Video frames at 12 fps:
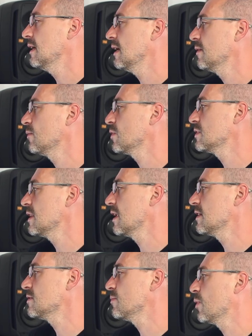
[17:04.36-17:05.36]
and
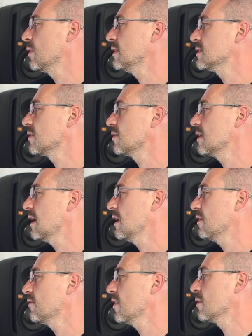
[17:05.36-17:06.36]
modulation points on
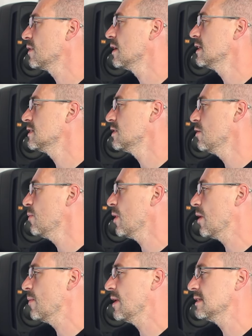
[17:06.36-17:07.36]
LFO? Super
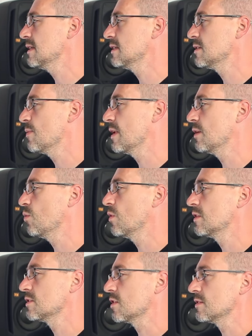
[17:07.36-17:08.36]
amazing to make
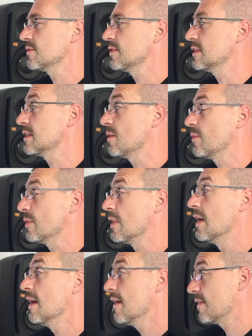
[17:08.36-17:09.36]
one-shots, for example.
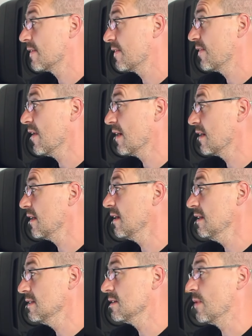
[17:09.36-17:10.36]
That
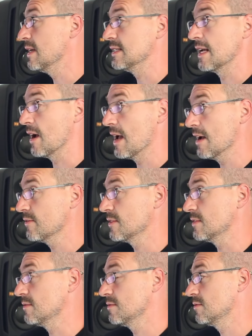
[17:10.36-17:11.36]
is amazing. I
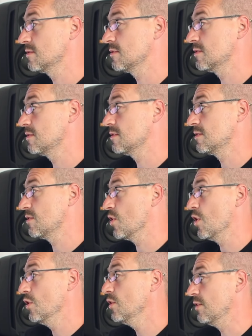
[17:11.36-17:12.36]
haven't
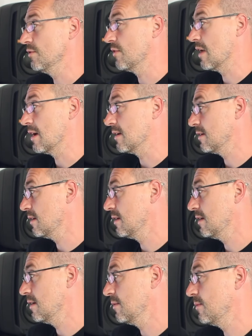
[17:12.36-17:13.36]
heard of that,
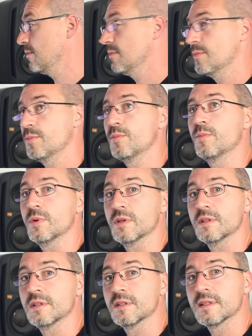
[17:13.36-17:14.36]

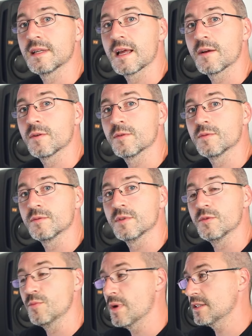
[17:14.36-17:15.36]
but now
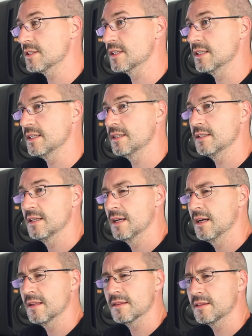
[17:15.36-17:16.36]
you mention it,
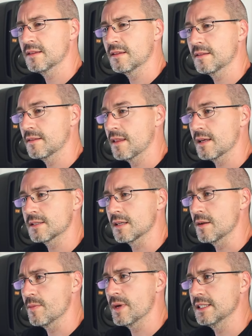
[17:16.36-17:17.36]
that's
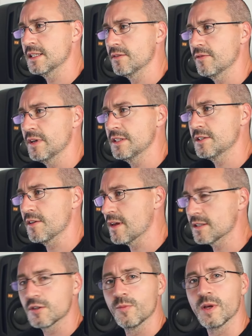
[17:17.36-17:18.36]
an amazing feature.
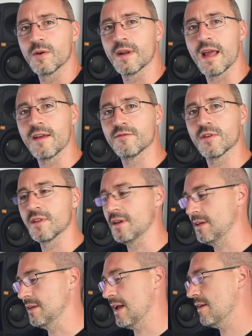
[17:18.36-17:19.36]
That should be on
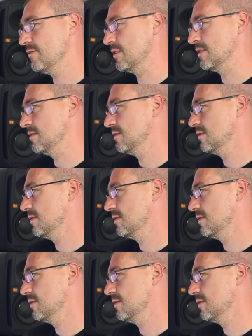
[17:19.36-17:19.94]
everything, ever.